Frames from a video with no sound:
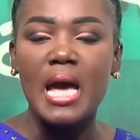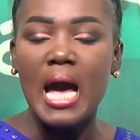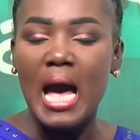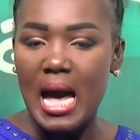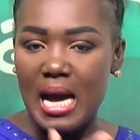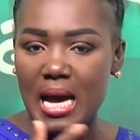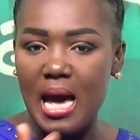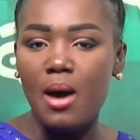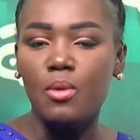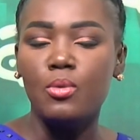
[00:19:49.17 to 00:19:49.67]

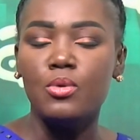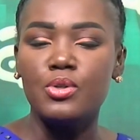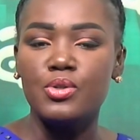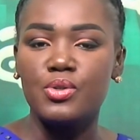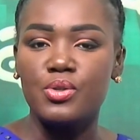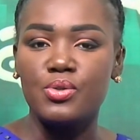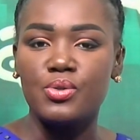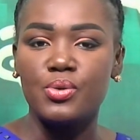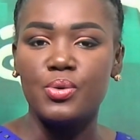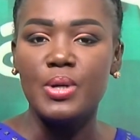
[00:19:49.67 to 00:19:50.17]
Aka won
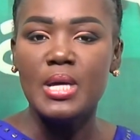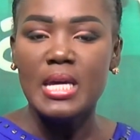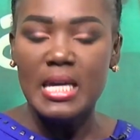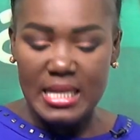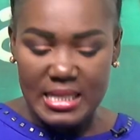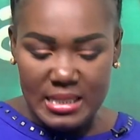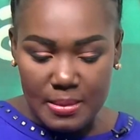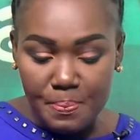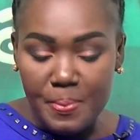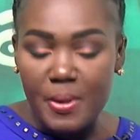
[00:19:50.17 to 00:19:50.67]
so so.
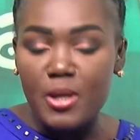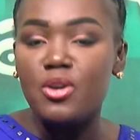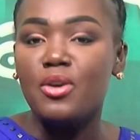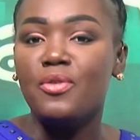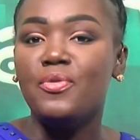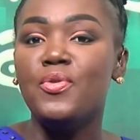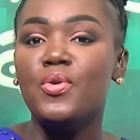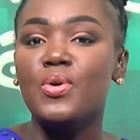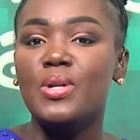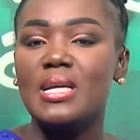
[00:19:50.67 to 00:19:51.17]
It's pick your
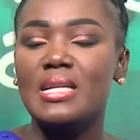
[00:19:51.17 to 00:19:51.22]
phone